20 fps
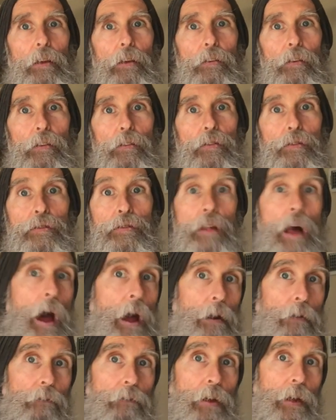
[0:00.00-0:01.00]
this is
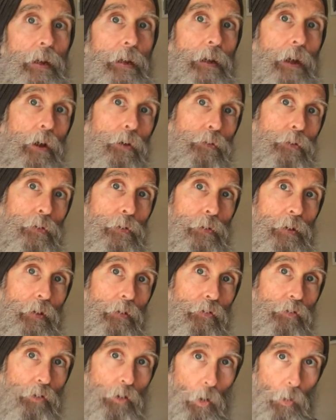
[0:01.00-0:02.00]
not a video to
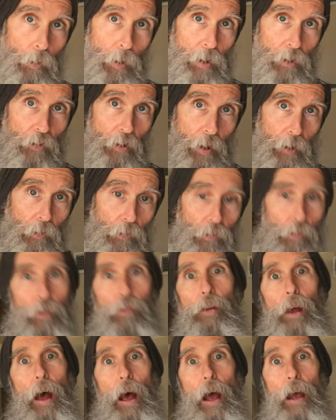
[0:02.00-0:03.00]
discourage
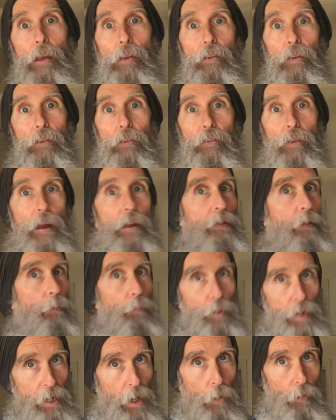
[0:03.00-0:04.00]
exercise and say
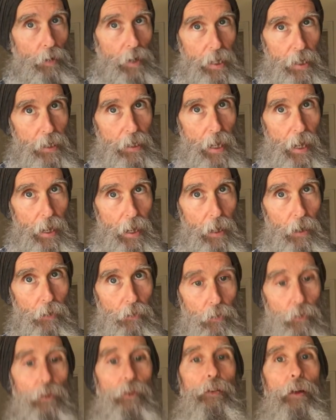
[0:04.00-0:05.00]
that we don't need to
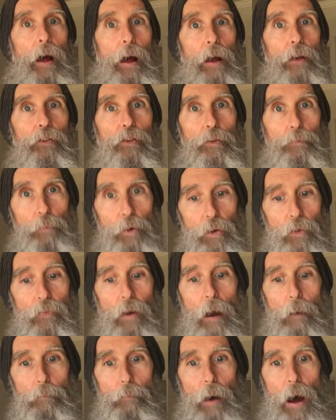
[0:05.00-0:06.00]
exercise or
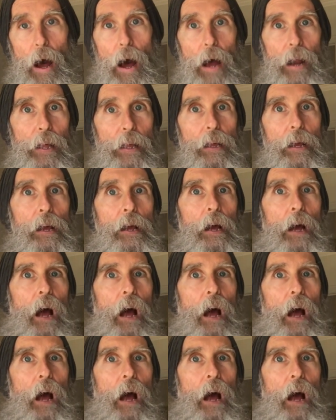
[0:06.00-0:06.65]
move our body.